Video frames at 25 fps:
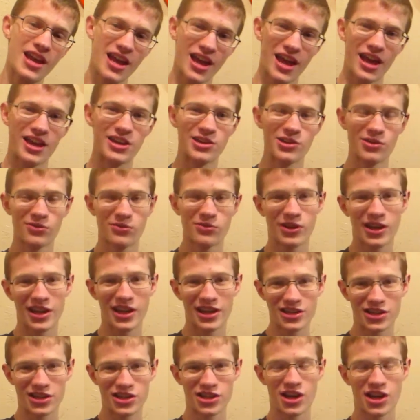And don't forget
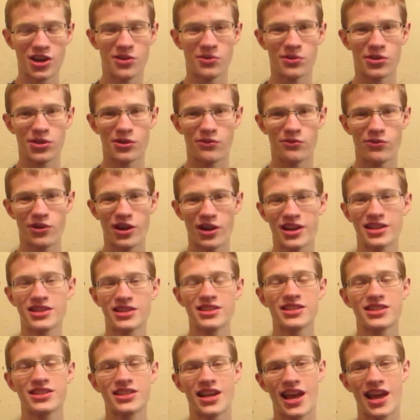to share with your friends.